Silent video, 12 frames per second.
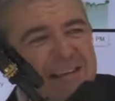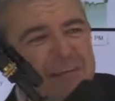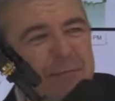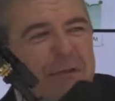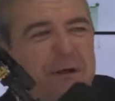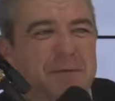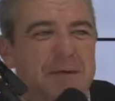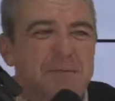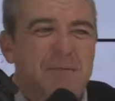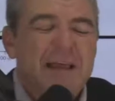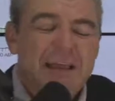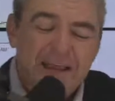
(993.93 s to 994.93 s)
lot of
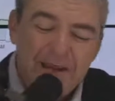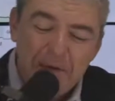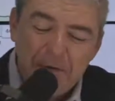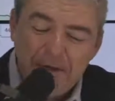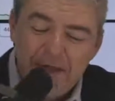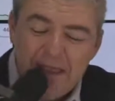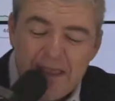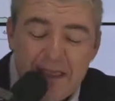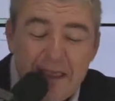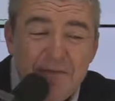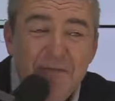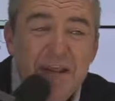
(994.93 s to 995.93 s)
people,
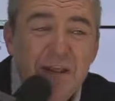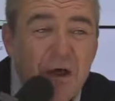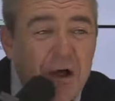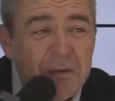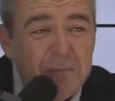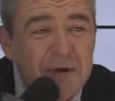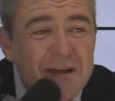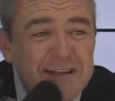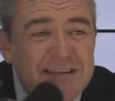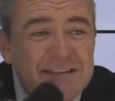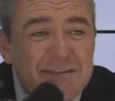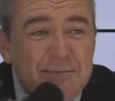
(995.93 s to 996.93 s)
if Elon
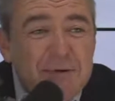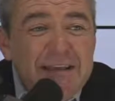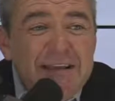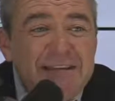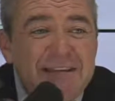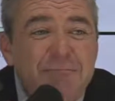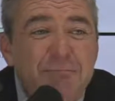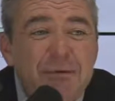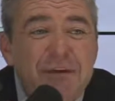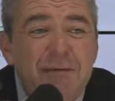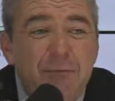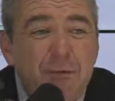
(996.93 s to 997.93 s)
Musk is willing to
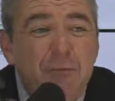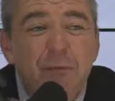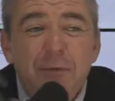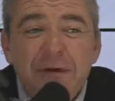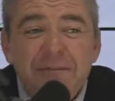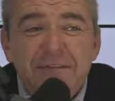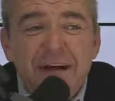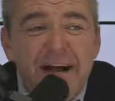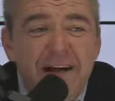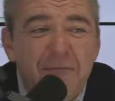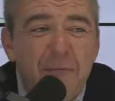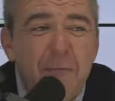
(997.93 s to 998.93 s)
put
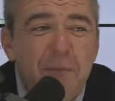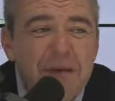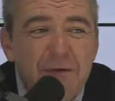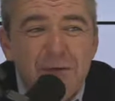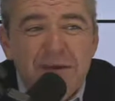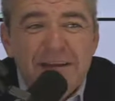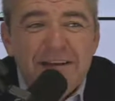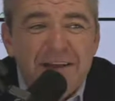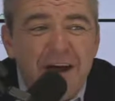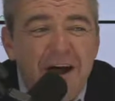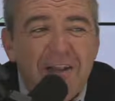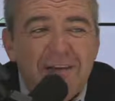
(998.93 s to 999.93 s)
$1.5 billion
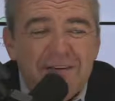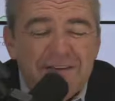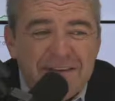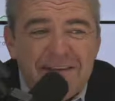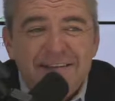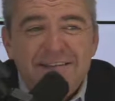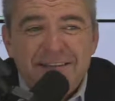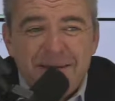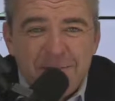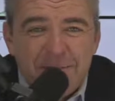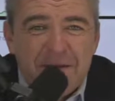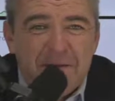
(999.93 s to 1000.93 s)
into
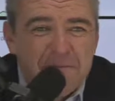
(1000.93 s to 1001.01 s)
something,